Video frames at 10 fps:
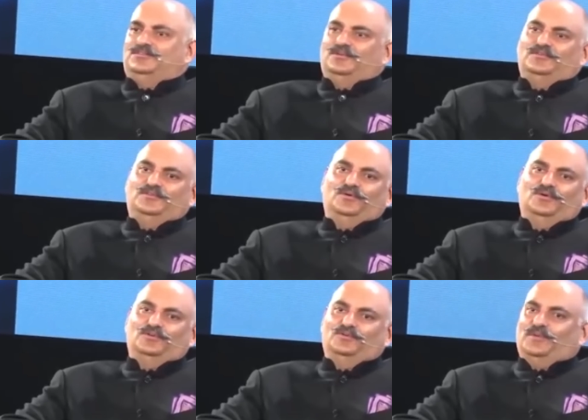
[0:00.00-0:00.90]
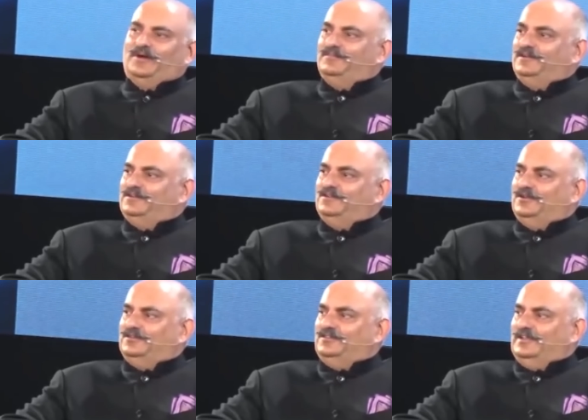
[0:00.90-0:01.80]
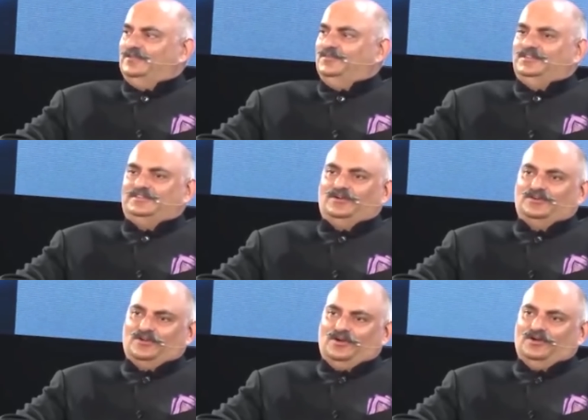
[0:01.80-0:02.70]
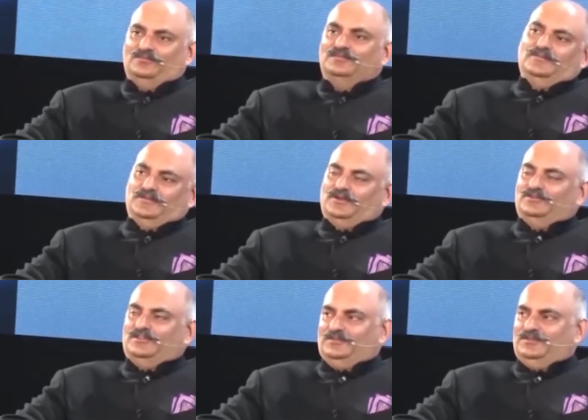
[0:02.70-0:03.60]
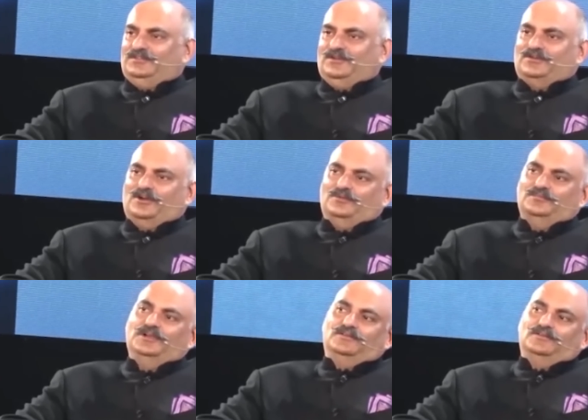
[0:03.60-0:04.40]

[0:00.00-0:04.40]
So if you go to buffett.cnbc.com,